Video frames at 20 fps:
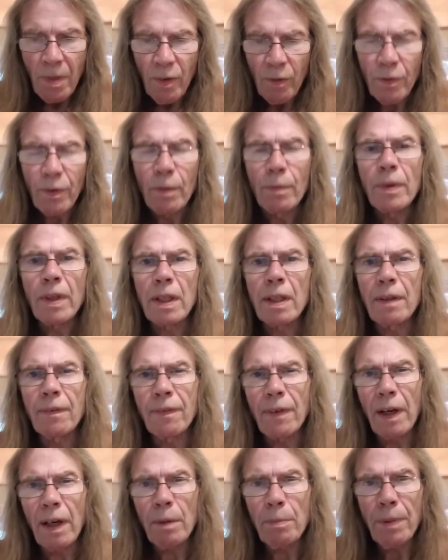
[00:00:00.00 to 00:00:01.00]
from the
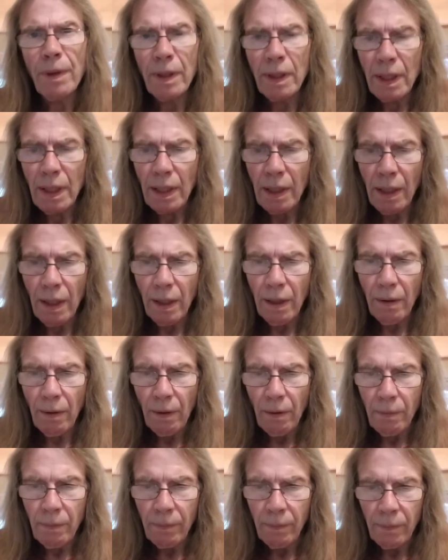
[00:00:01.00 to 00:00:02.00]
developing
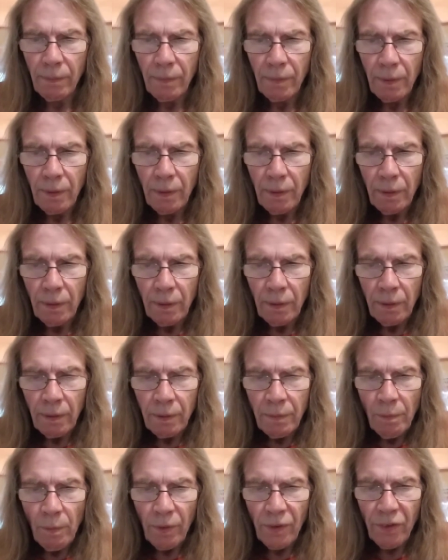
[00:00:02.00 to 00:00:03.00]
ego,
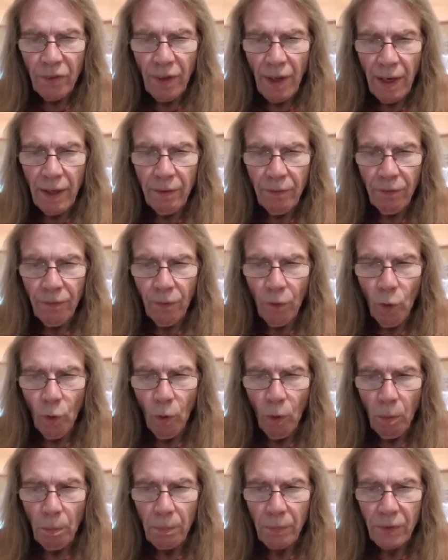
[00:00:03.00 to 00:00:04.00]
which then
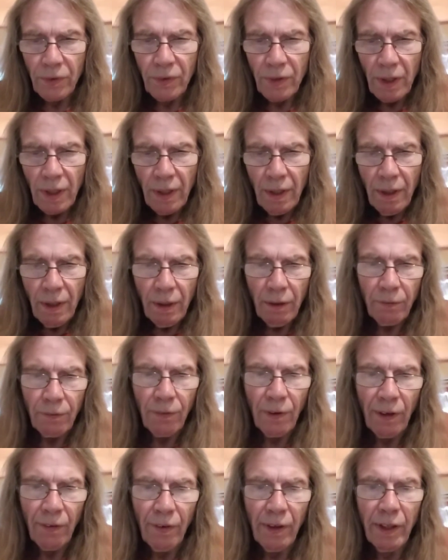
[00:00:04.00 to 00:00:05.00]
forms a
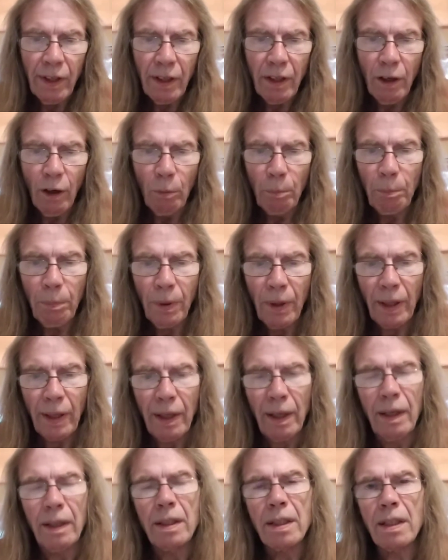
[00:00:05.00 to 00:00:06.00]
very
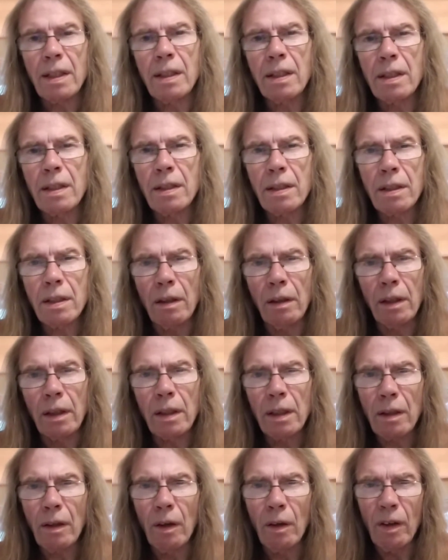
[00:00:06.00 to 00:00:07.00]
complicated
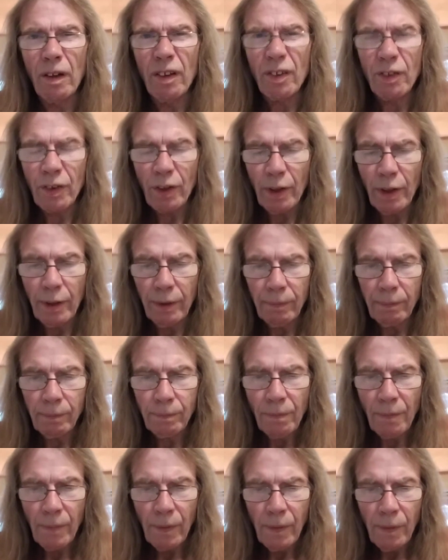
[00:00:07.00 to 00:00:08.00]
psychology.
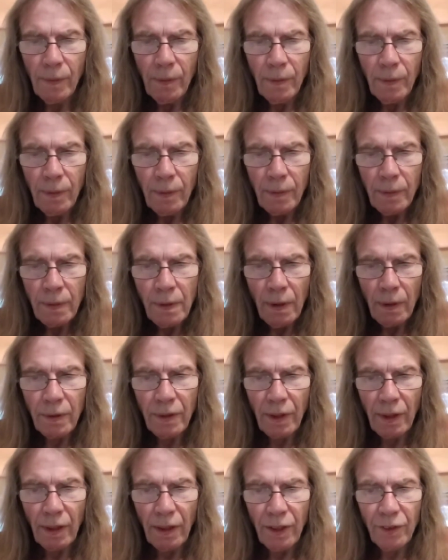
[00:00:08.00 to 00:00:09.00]
I
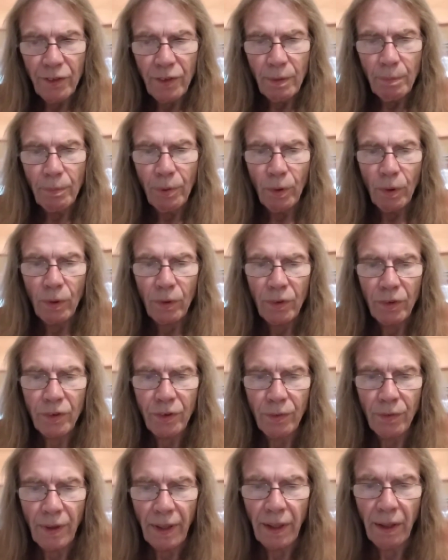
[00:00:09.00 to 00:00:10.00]
think that's important to
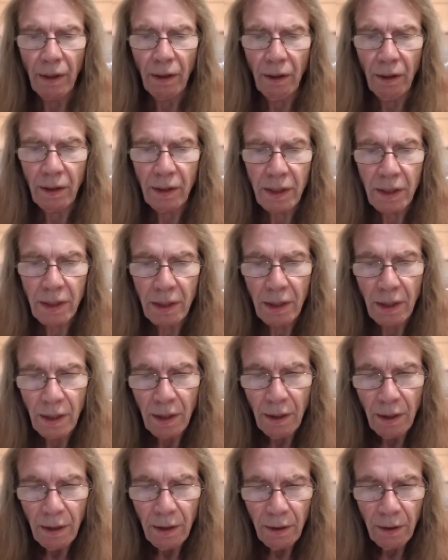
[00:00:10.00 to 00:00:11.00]
realise,
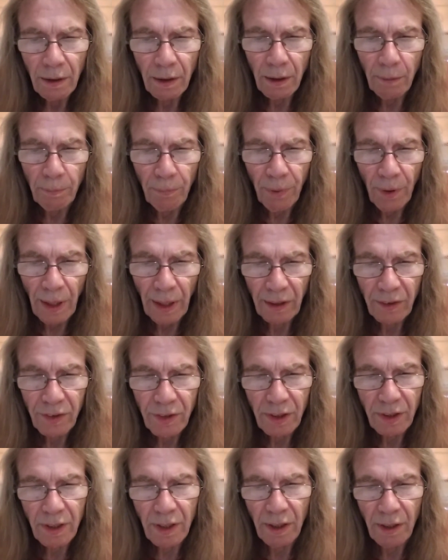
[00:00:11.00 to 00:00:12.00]
the
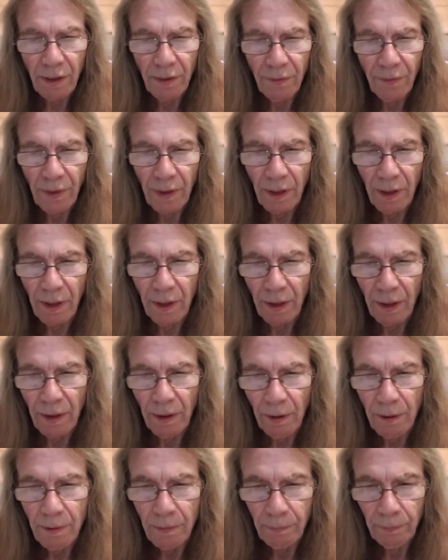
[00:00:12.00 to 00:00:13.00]
complexity of the ego.